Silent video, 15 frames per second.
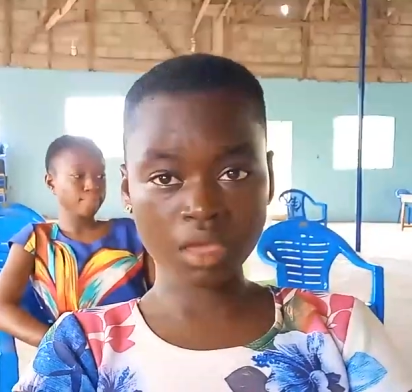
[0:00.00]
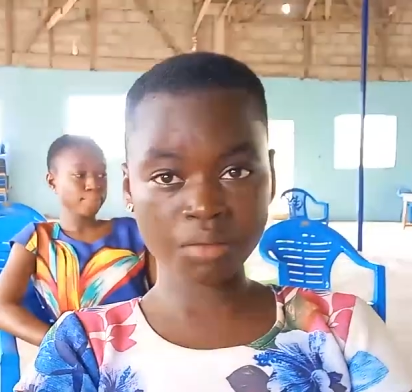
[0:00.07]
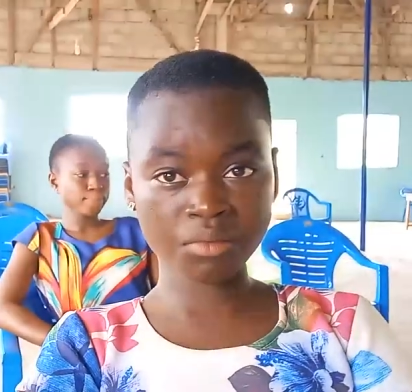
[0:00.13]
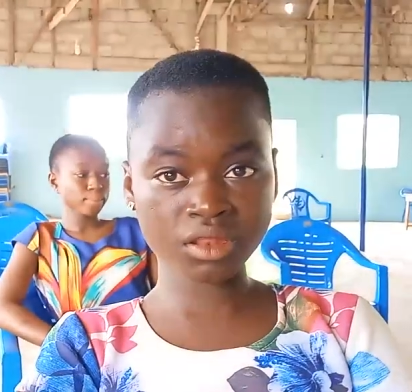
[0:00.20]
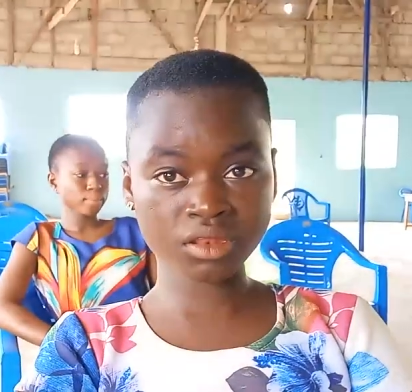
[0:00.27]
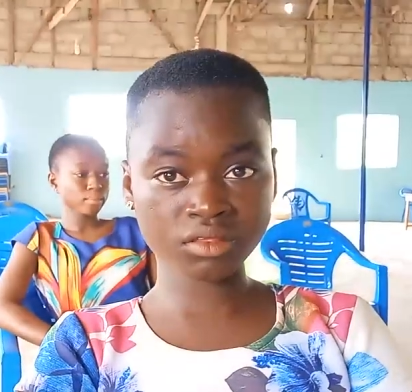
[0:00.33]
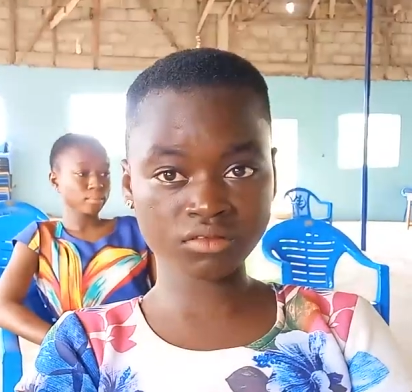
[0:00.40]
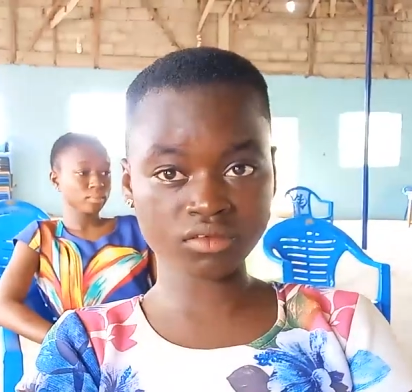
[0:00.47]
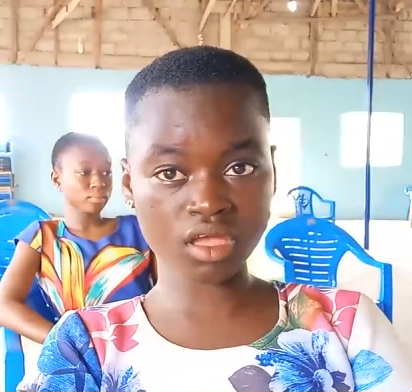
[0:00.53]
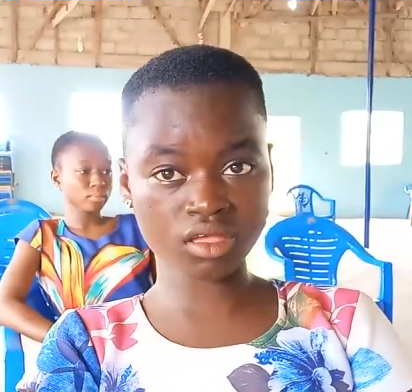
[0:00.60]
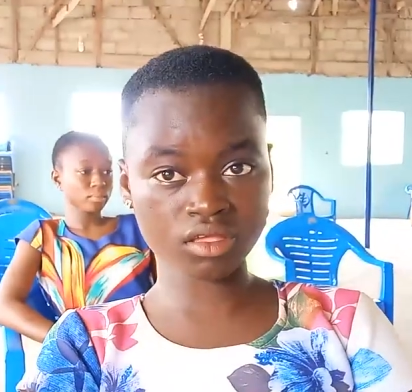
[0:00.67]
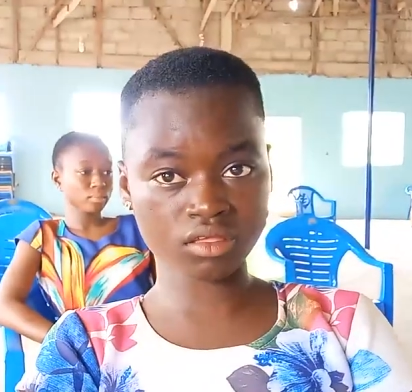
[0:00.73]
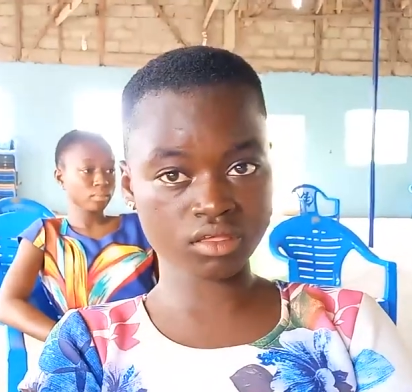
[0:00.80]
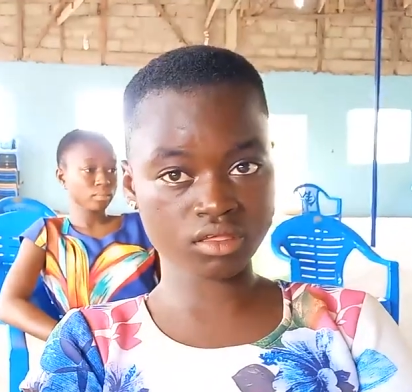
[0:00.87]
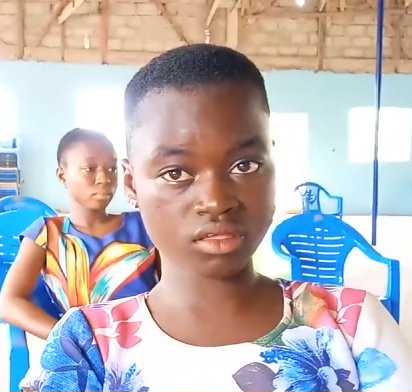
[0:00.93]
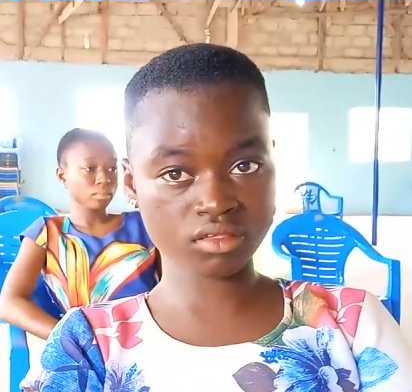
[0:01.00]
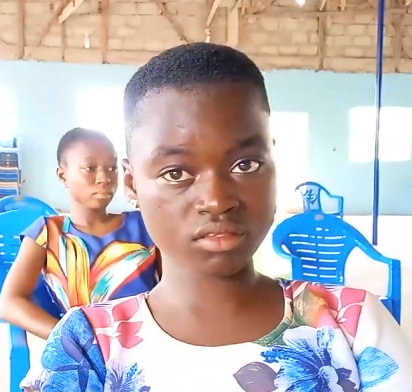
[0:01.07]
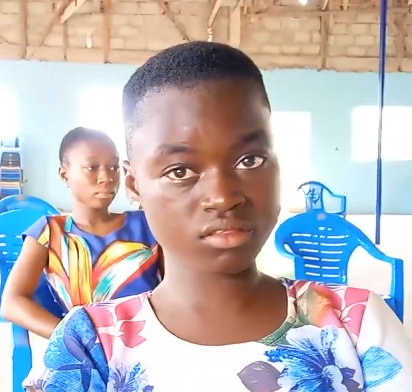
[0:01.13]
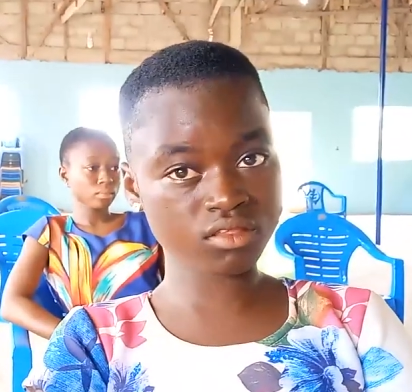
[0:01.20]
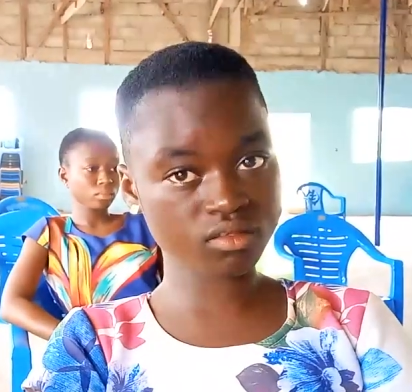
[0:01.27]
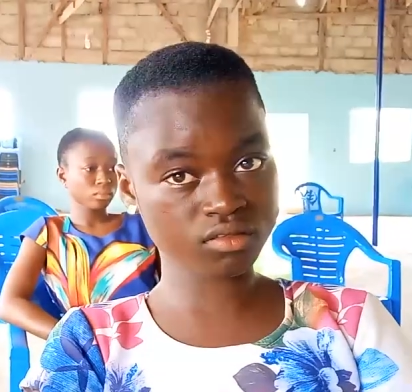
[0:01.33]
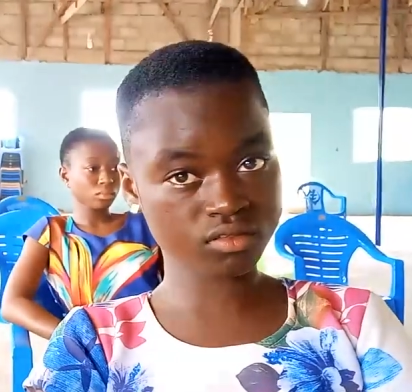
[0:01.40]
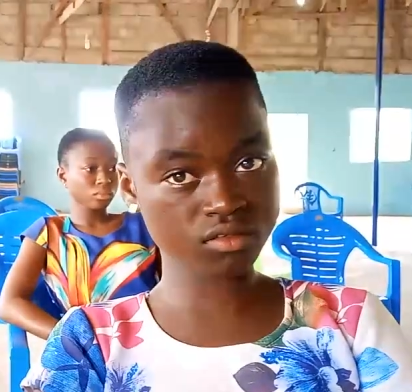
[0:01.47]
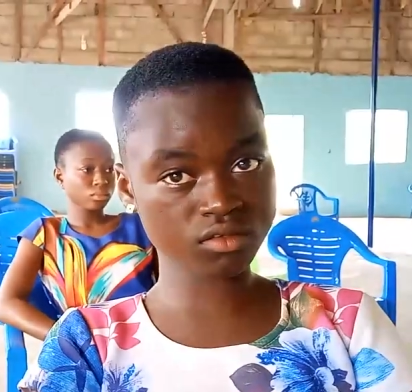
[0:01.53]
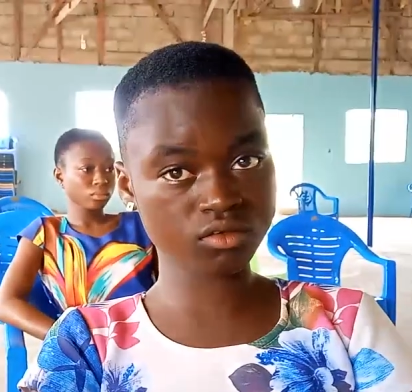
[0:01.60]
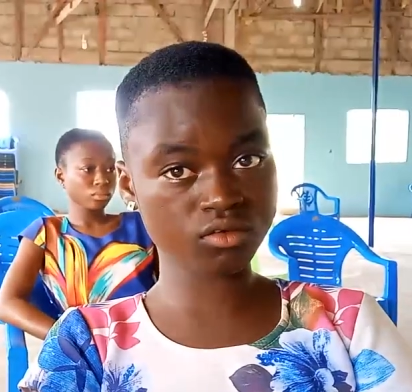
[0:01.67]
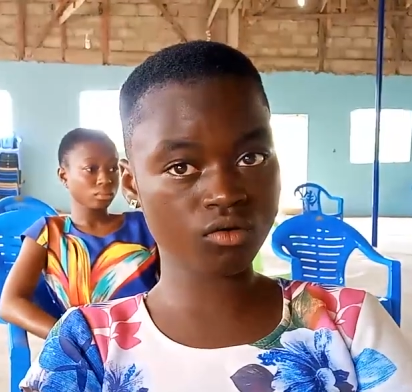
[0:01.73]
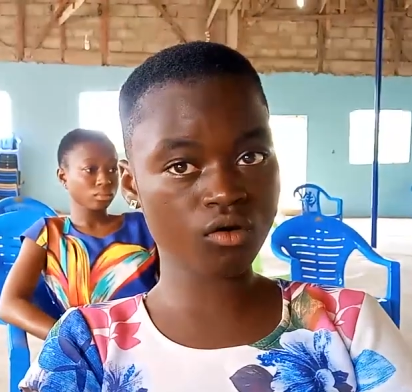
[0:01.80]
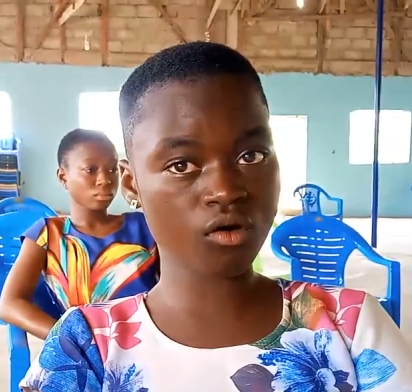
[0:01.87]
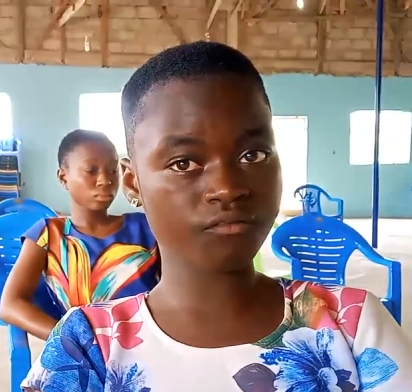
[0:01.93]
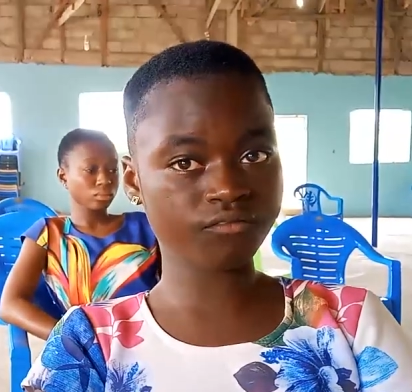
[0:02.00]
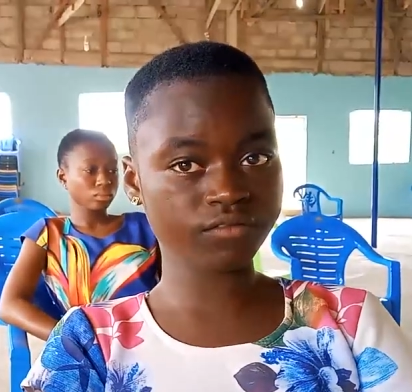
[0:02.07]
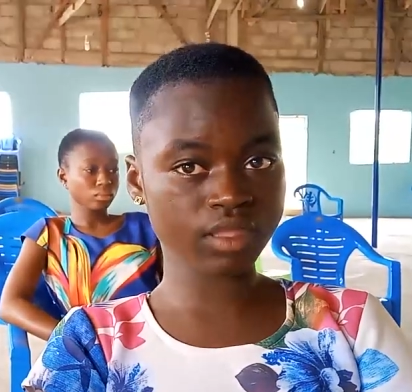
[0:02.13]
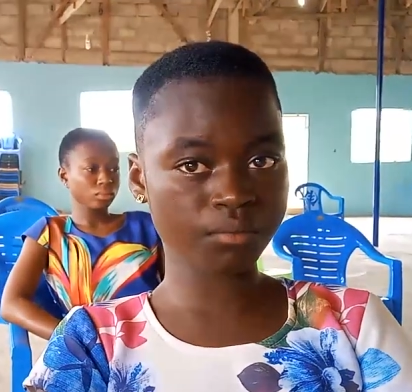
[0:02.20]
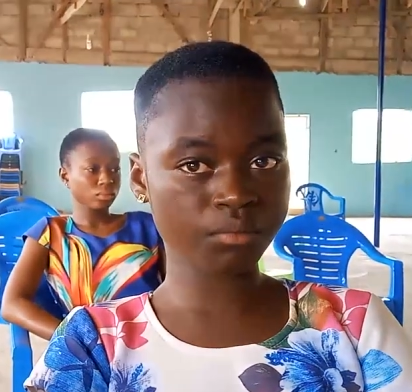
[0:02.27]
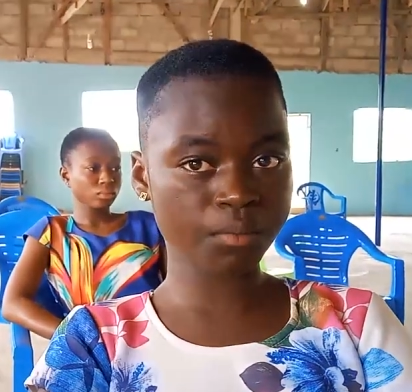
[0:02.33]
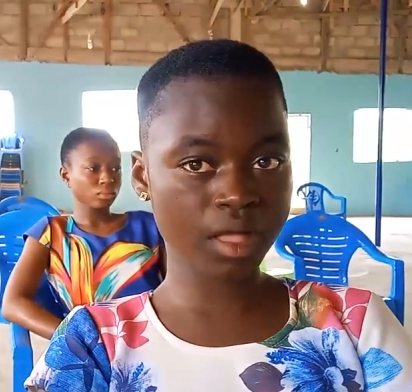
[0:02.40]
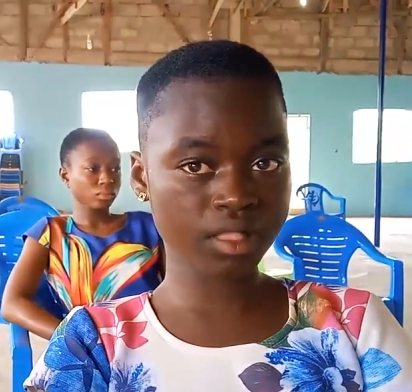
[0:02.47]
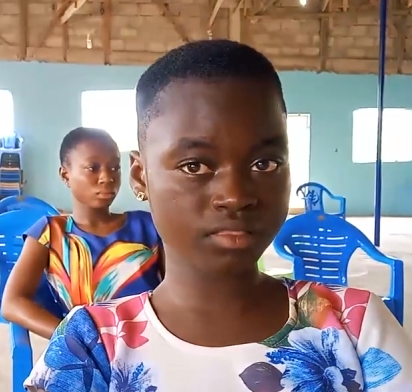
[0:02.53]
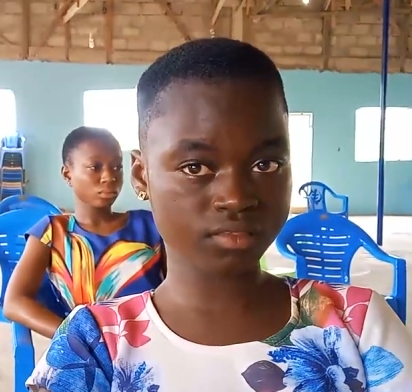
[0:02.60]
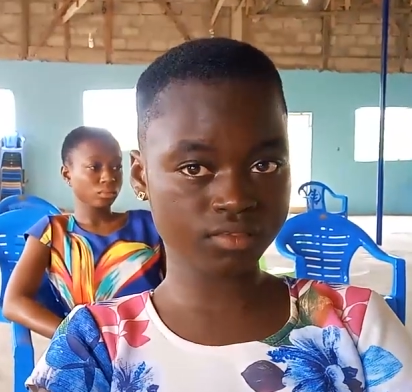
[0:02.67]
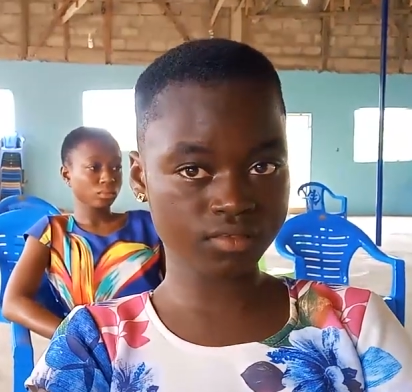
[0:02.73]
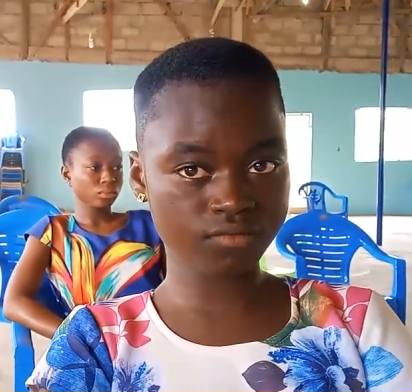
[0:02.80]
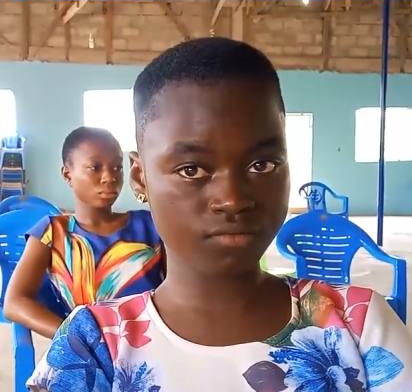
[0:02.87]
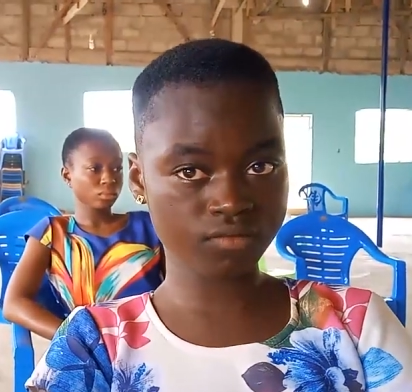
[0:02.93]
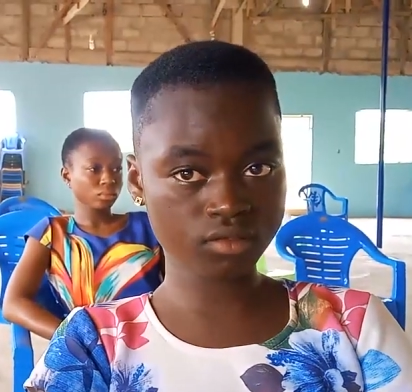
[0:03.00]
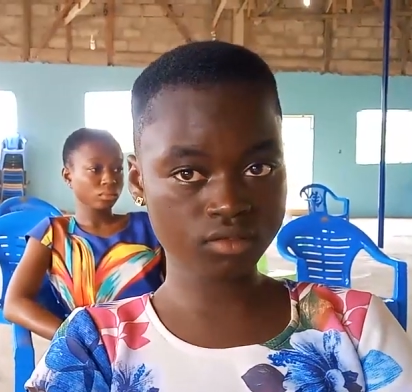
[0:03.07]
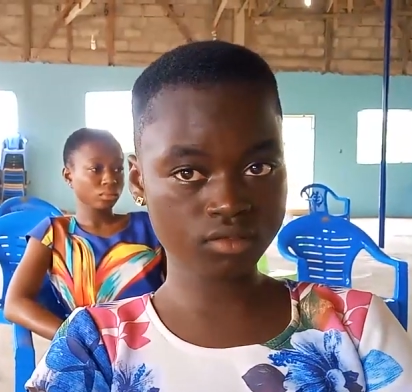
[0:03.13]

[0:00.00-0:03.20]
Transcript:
Speaker 1: My manager is the C E O of Nyameba T V.